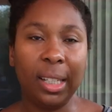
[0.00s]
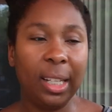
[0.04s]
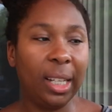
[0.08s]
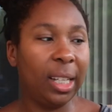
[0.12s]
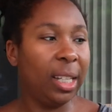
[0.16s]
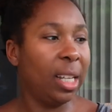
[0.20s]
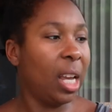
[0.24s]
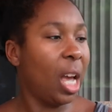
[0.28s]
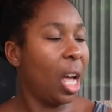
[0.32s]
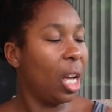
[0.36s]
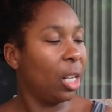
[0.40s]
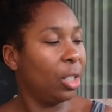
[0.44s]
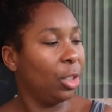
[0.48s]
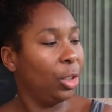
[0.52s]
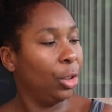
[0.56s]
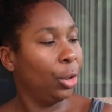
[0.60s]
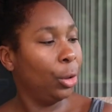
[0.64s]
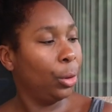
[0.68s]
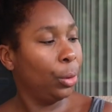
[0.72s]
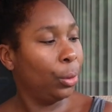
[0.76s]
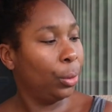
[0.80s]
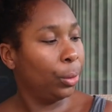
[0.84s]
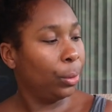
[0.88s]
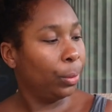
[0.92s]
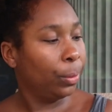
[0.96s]

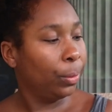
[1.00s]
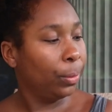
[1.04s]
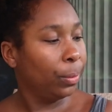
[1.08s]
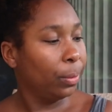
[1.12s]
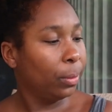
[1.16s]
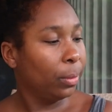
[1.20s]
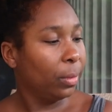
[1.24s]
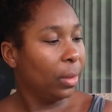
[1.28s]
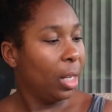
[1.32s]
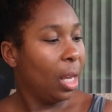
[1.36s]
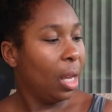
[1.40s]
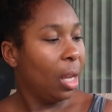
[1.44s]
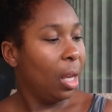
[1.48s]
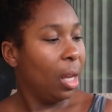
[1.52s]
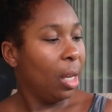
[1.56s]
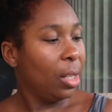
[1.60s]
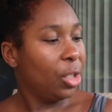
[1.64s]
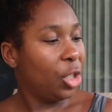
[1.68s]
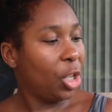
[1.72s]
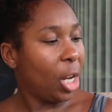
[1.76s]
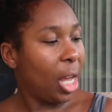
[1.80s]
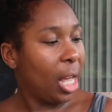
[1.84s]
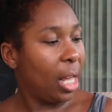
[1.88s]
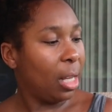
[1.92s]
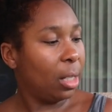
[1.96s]
Iyanu
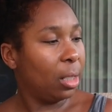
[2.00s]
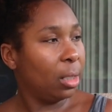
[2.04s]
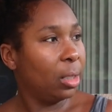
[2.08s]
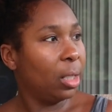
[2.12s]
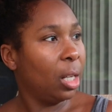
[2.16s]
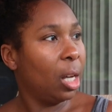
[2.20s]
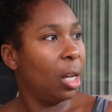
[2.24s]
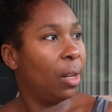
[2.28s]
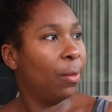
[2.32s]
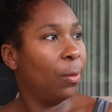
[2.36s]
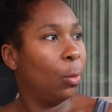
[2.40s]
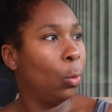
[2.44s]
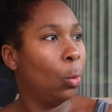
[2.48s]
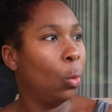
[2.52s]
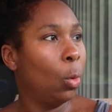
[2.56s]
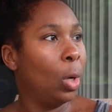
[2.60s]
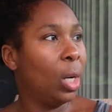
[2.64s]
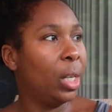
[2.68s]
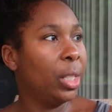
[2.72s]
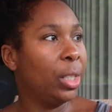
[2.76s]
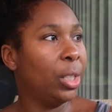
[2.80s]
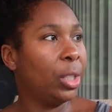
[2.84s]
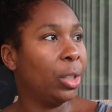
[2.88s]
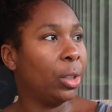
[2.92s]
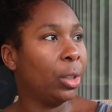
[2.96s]
Child of
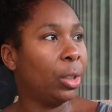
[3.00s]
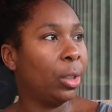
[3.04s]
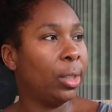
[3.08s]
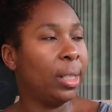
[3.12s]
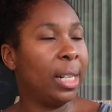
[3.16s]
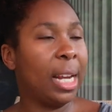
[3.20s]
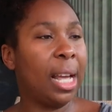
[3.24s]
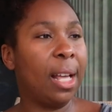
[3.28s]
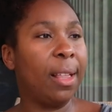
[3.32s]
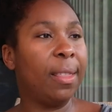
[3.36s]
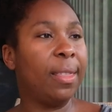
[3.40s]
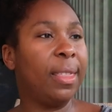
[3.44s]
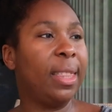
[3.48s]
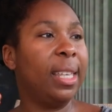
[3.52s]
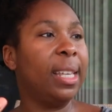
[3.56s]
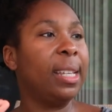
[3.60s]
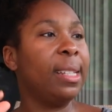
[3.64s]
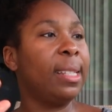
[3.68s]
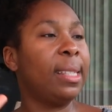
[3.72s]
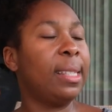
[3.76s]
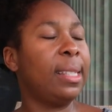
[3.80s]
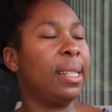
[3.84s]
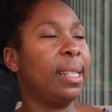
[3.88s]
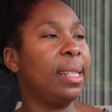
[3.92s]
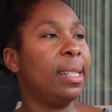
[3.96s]
Wonder. Now
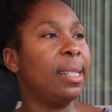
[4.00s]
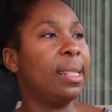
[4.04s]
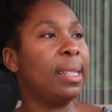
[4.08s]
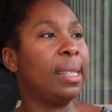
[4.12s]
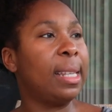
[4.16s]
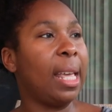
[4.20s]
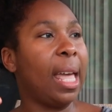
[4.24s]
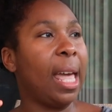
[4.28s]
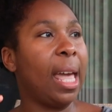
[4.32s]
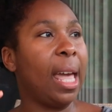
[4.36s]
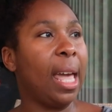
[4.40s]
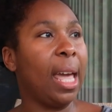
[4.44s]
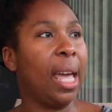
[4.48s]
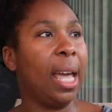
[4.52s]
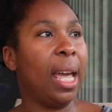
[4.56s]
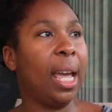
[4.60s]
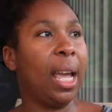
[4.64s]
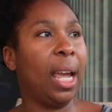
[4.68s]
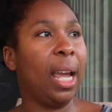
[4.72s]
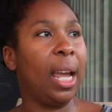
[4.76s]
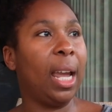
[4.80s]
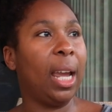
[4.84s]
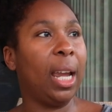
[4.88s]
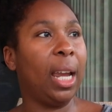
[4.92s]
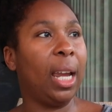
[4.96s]
this is
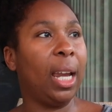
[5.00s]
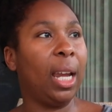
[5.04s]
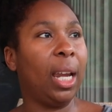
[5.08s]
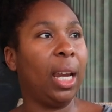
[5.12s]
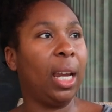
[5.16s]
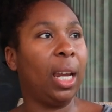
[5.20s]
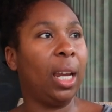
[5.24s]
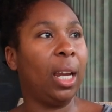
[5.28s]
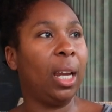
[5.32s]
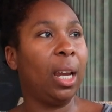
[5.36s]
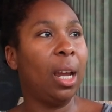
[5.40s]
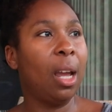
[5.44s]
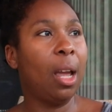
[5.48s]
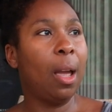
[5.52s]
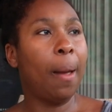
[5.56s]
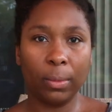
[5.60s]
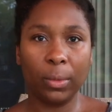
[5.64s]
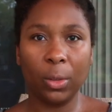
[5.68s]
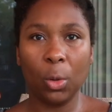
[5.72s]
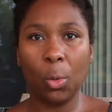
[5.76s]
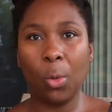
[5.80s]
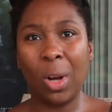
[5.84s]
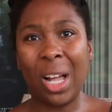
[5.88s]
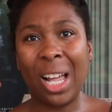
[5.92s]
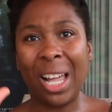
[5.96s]
a
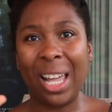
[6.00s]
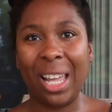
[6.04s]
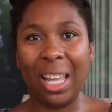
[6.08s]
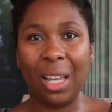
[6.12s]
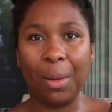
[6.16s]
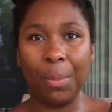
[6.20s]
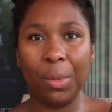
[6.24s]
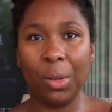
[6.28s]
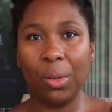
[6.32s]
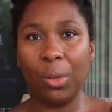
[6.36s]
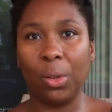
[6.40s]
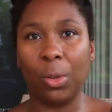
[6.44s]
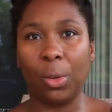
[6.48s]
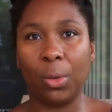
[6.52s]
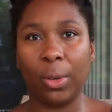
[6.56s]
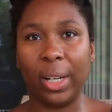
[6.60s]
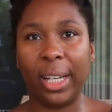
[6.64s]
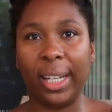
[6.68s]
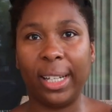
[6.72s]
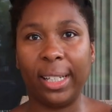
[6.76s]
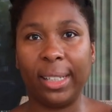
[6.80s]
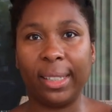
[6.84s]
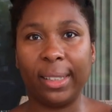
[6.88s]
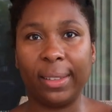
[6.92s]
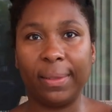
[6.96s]
YA middle
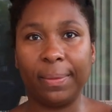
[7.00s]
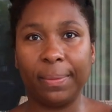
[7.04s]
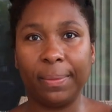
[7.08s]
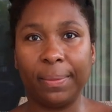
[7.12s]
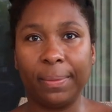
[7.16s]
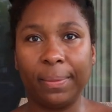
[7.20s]
grade.